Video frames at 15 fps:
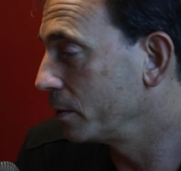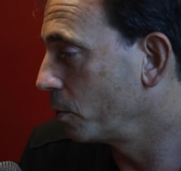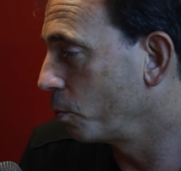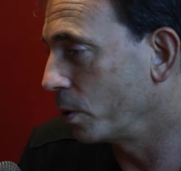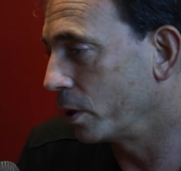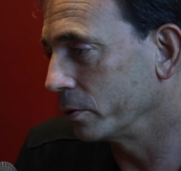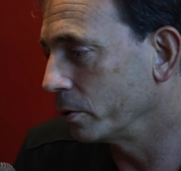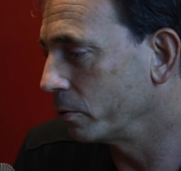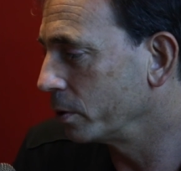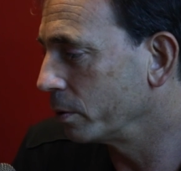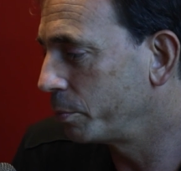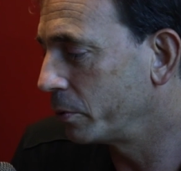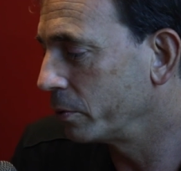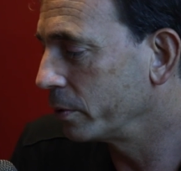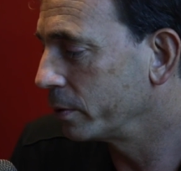a well-known
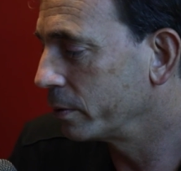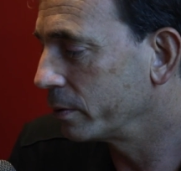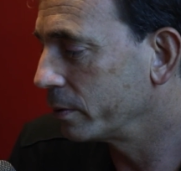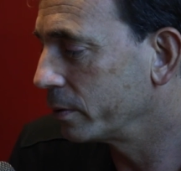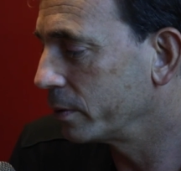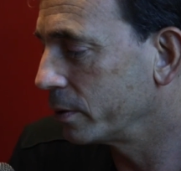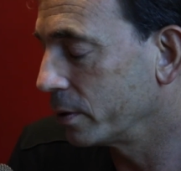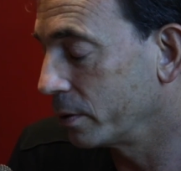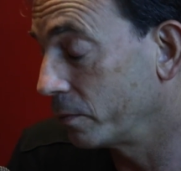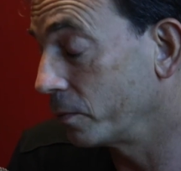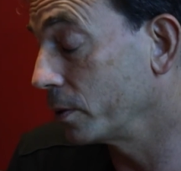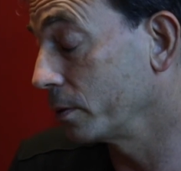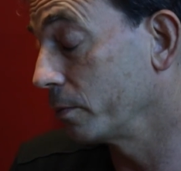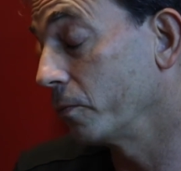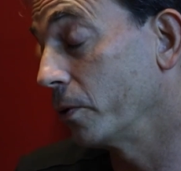opponent, uh,
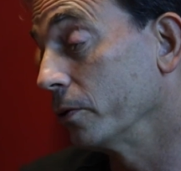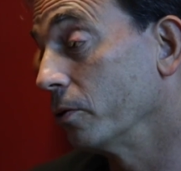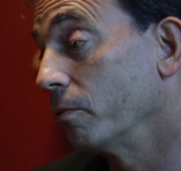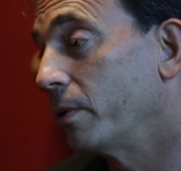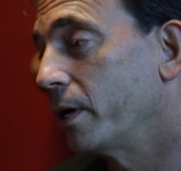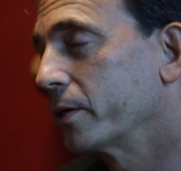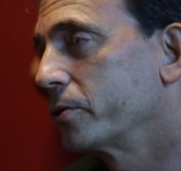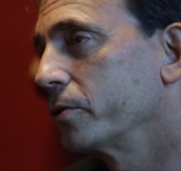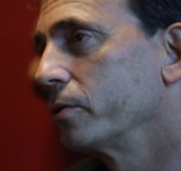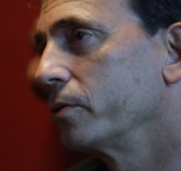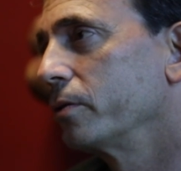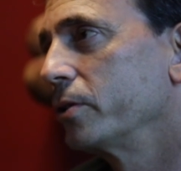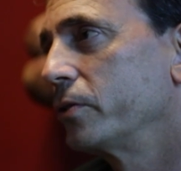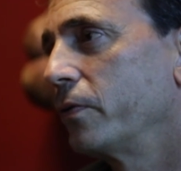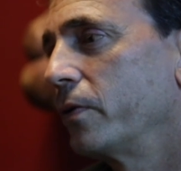well-known boxer
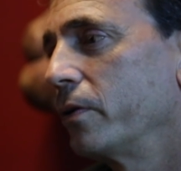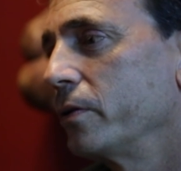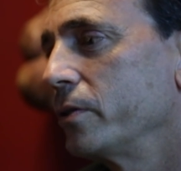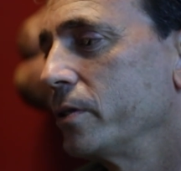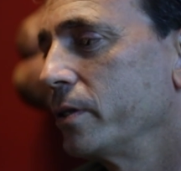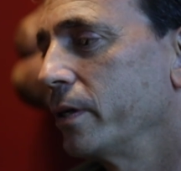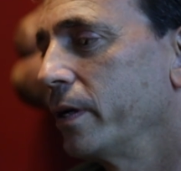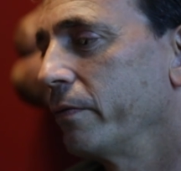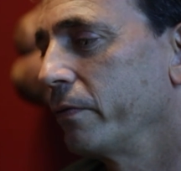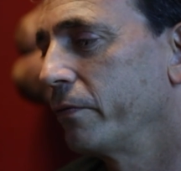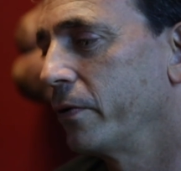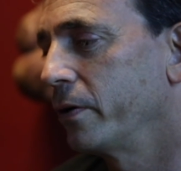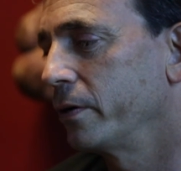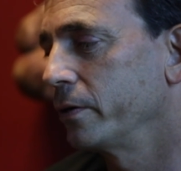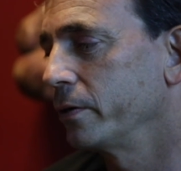as far as uh, having
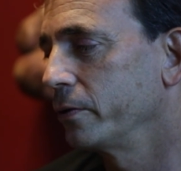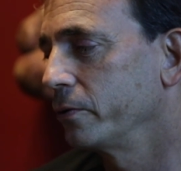fought uh,